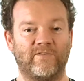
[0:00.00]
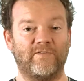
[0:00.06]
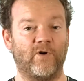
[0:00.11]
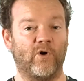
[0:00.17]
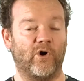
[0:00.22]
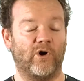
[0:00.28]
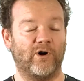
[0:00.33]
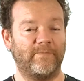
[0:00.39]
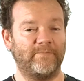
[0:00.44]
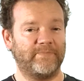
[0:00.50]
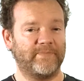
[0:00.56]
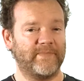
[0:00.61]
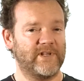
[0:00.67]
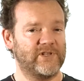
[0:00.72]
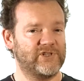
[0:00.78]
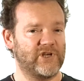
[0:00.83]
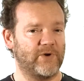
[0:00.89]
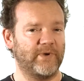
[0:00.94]
Four,
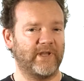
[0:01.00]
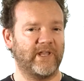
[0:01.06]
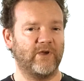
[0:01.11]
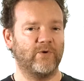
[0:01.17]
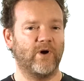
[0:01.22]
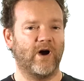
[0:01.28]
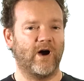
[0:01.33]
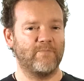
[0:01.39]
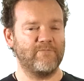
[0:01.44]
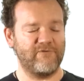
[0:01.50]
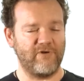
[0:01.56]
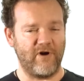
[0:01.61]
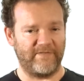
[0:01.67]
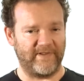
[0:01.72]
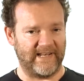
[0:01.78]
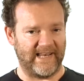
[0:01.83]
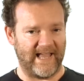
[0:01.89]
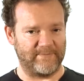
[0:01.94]
showing you our
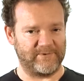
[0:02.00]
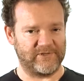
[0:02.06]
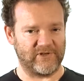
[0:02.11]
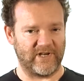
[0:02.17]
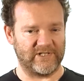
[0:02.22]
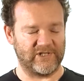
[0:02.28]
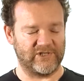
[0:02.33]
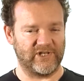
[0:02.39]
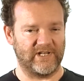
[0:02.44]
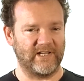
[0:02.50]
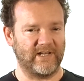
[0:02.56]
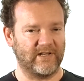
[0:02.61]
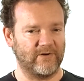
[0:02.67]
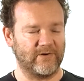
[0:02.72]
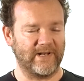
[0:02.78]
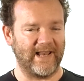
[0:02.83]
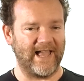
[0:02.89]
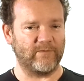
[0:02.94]
Profit Lab strategy in
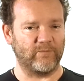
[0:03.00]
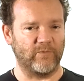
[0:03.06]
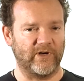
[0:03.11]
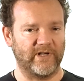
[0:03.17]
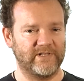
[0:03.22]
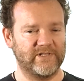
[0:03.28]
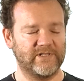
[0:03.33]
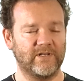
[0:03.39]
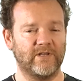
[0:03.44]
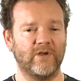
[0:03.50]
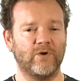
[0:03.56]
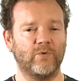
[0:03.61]
Google AdWords,